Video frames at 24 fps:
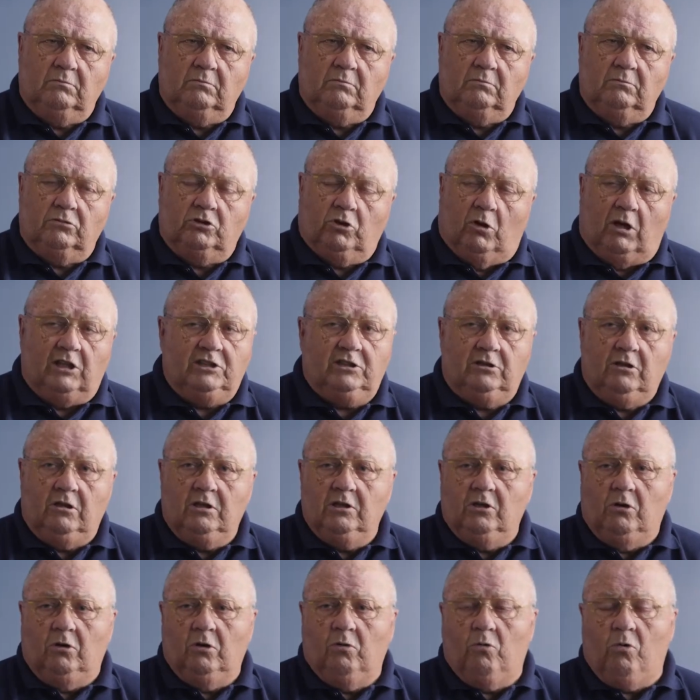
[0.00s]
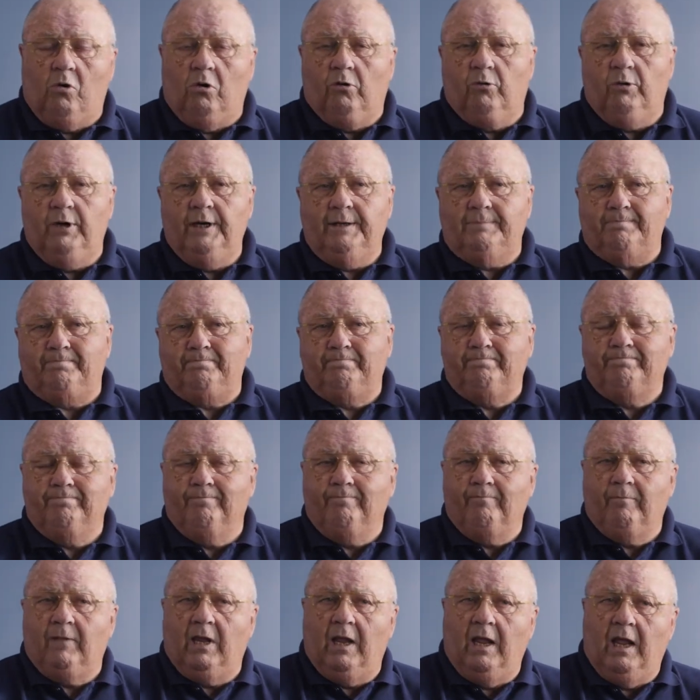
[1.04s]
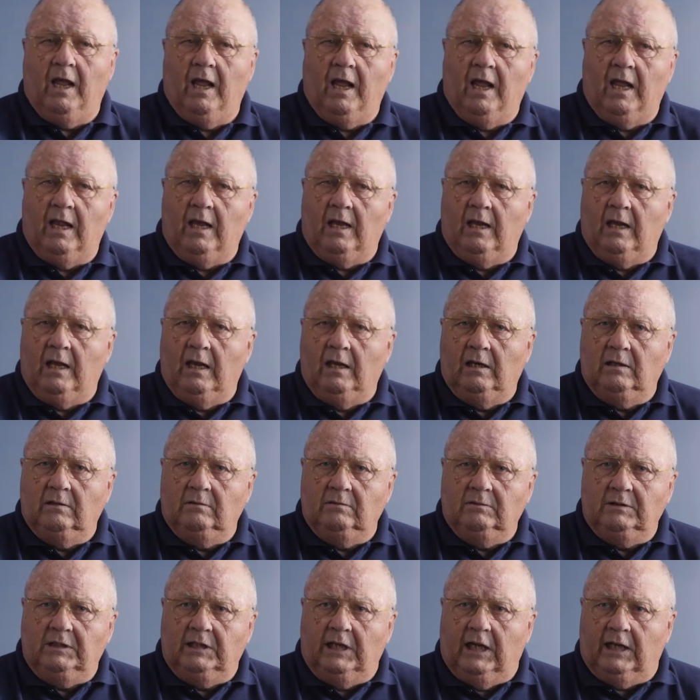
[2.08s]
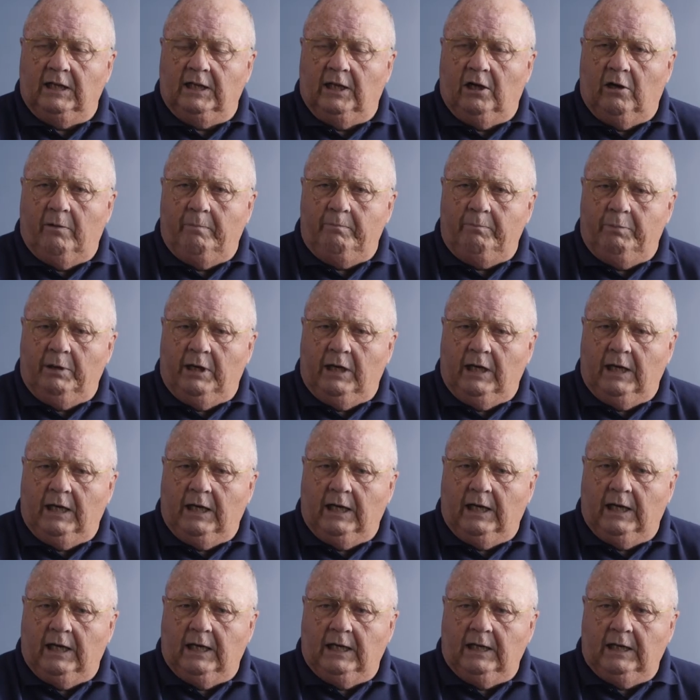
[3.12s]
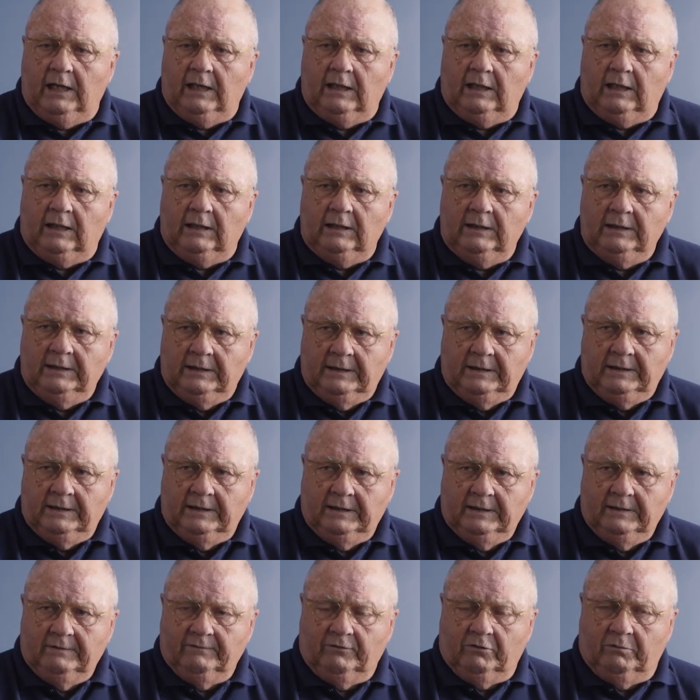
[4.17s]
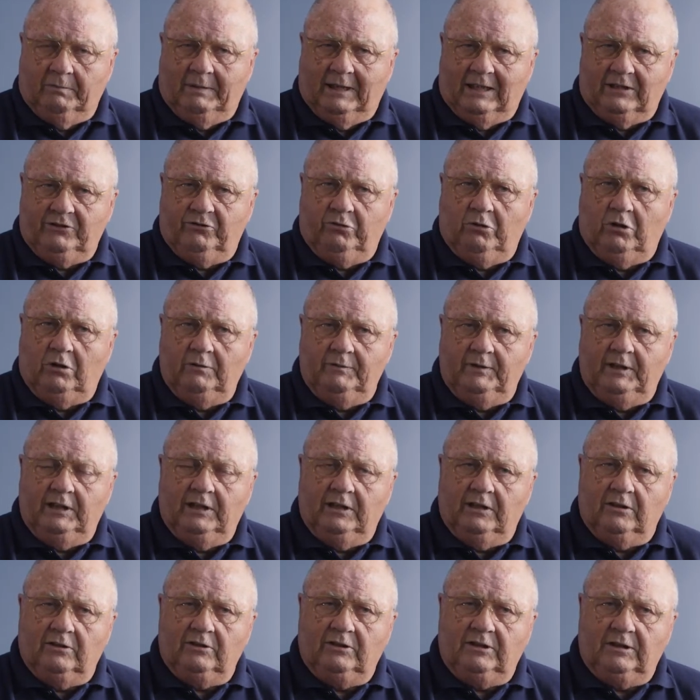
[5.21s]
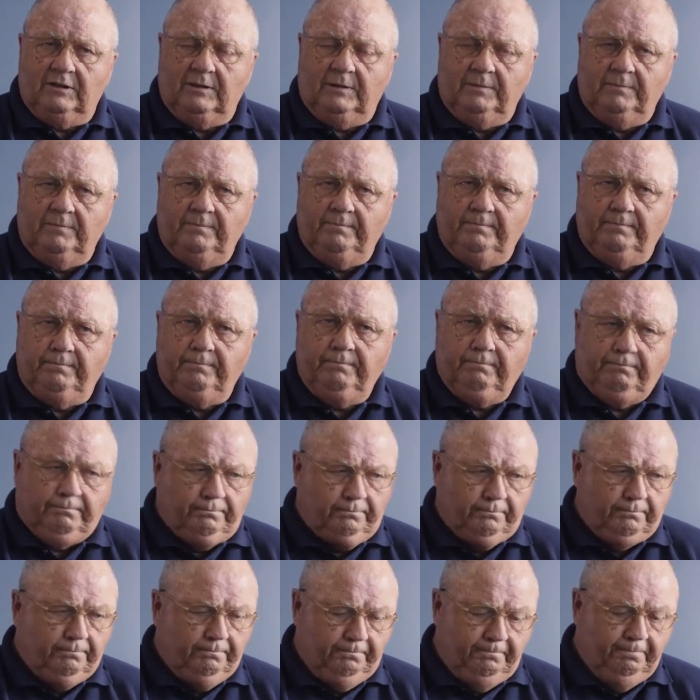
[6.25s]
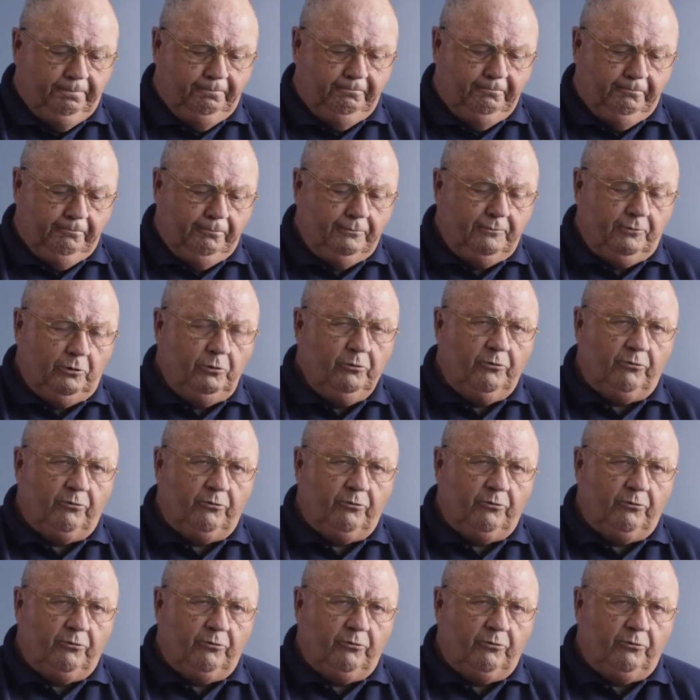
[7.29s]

So I started going to Walter Reed, and it ended up being for about 12 years, 2,